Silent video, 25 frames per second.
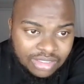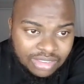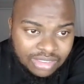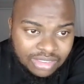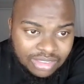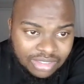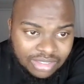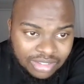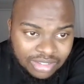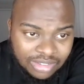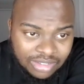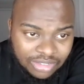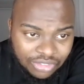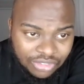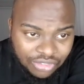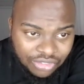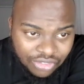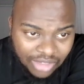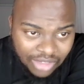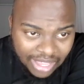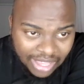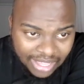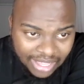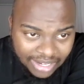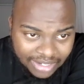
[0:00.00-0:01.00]
this
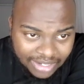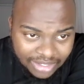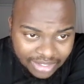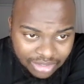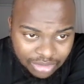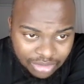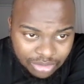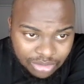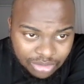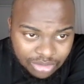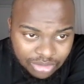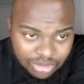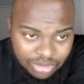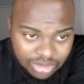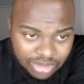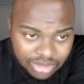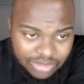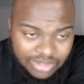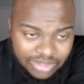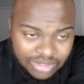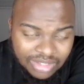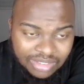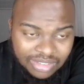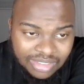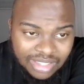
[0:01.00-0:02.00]
value, if
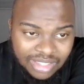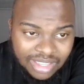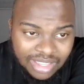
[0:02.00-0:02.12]
there's an